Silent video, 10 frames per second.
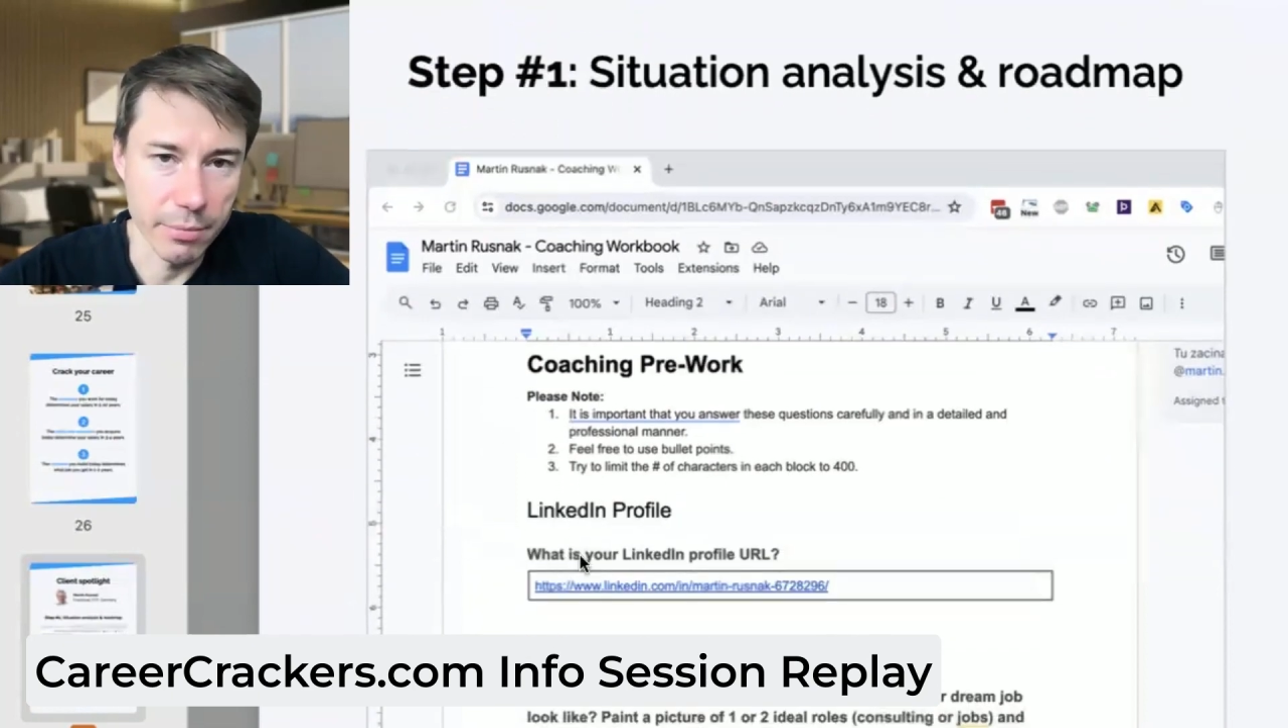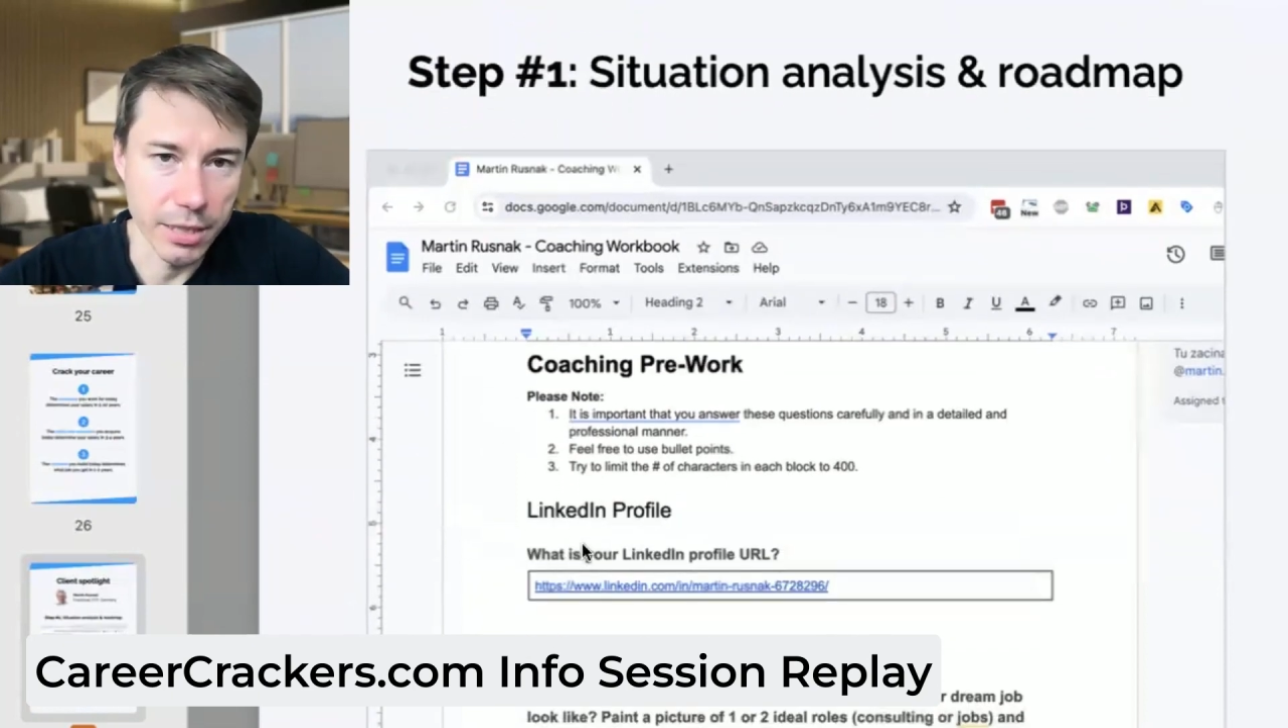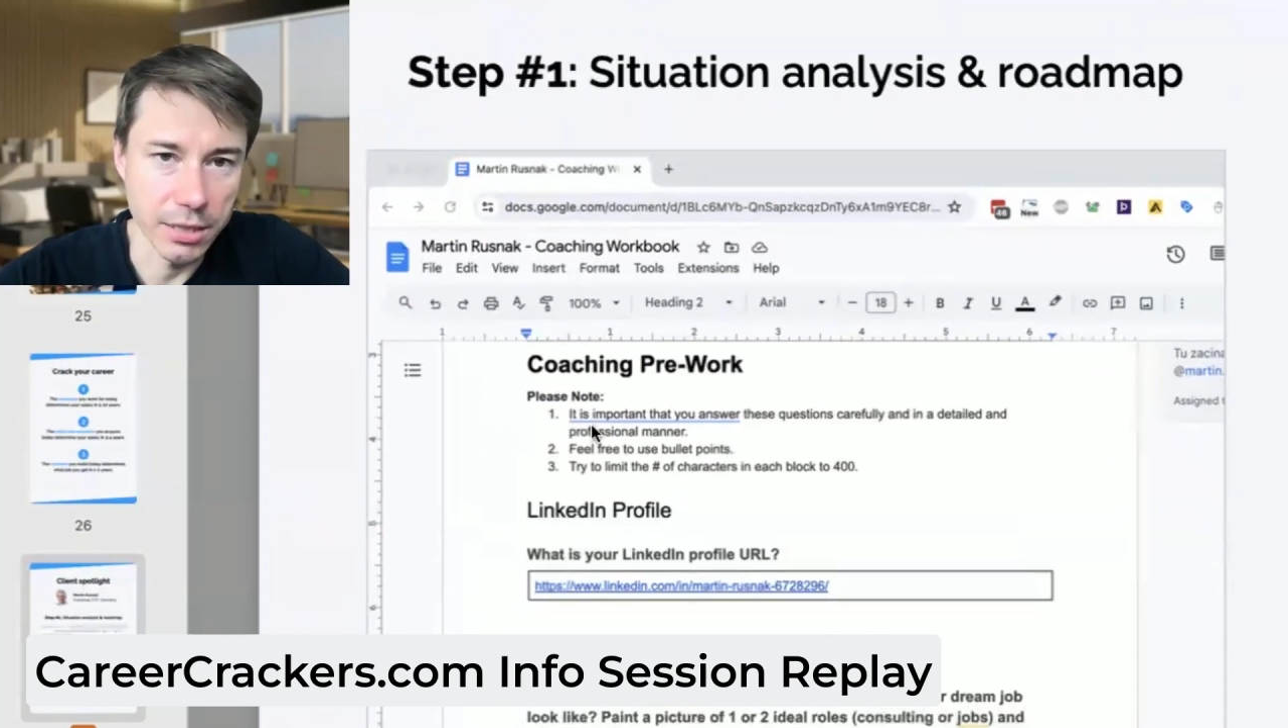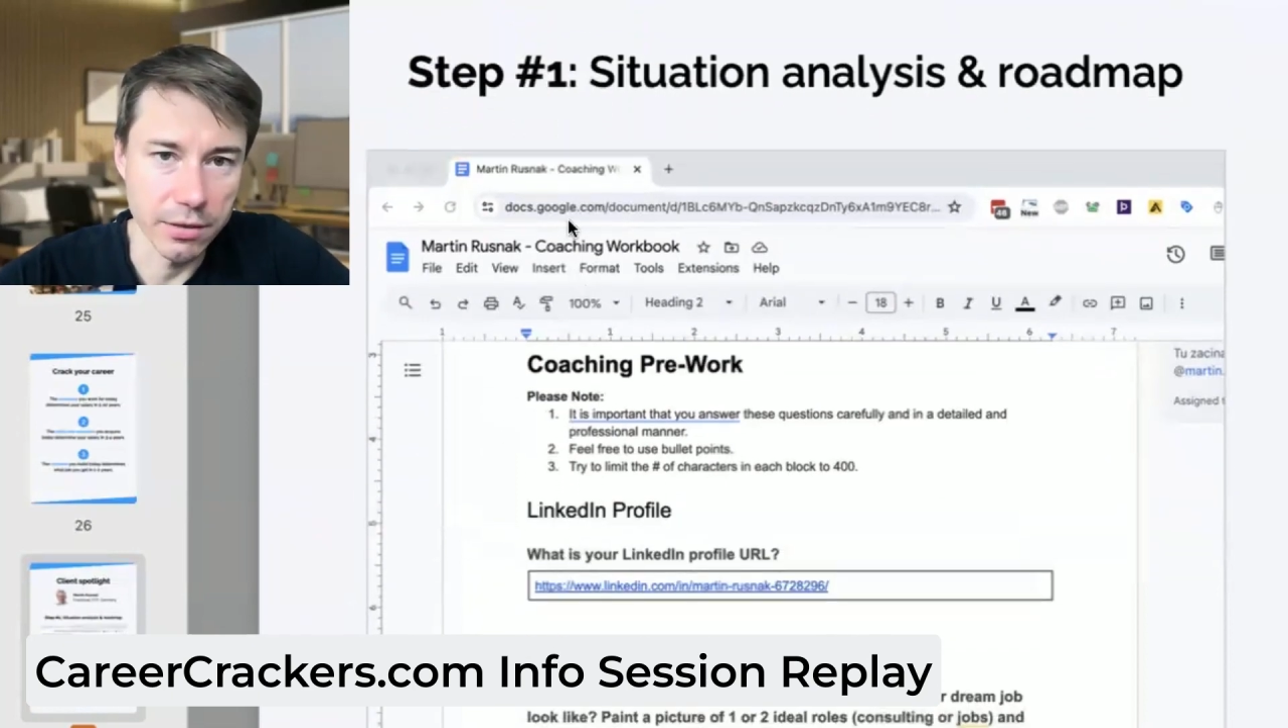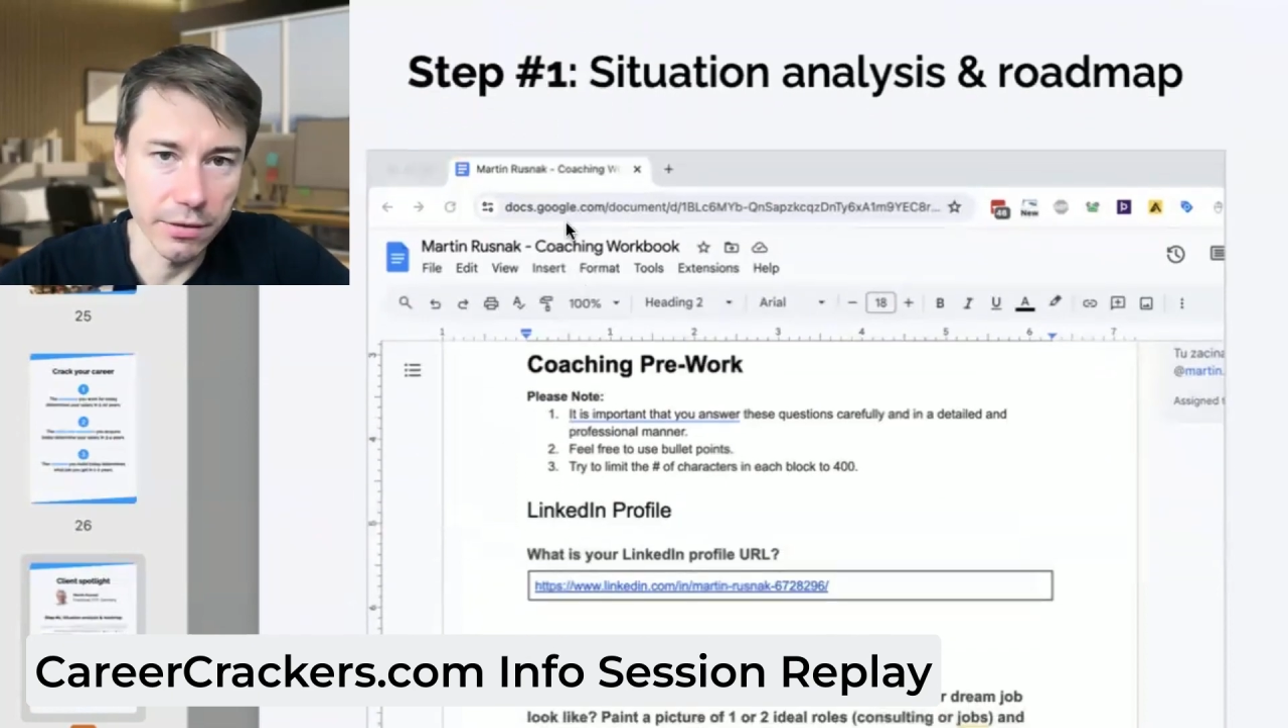
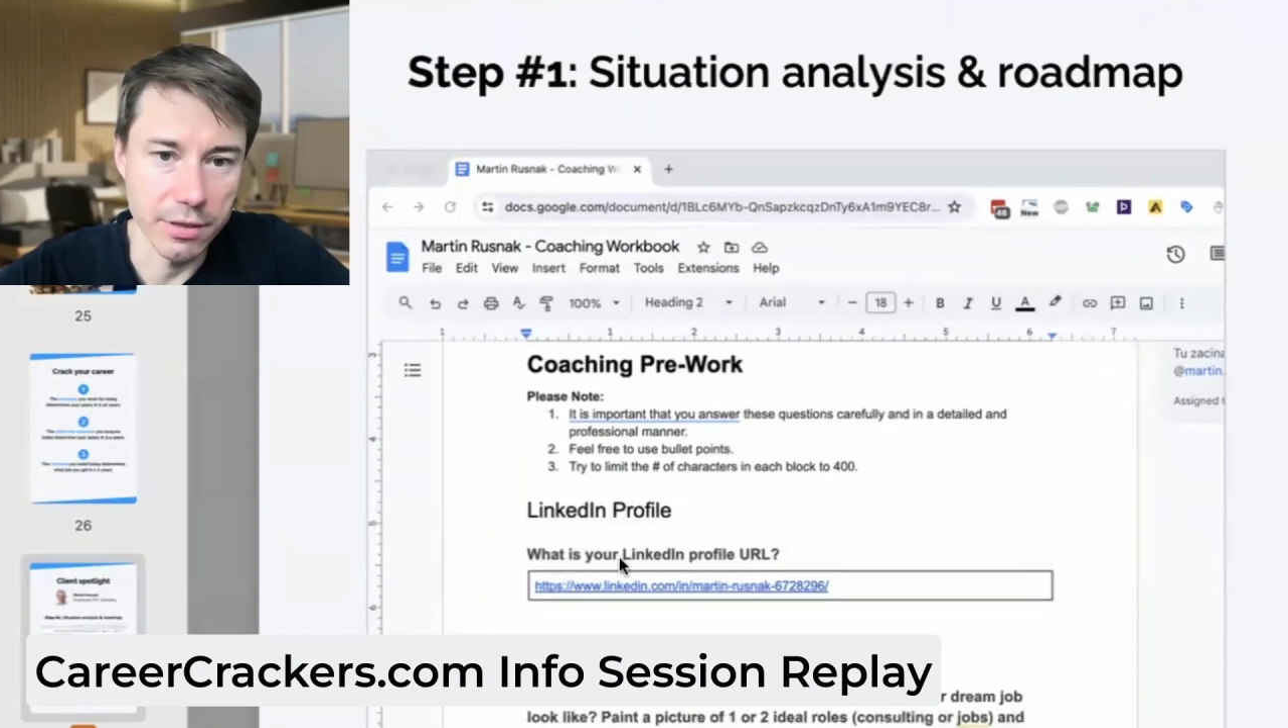beginning,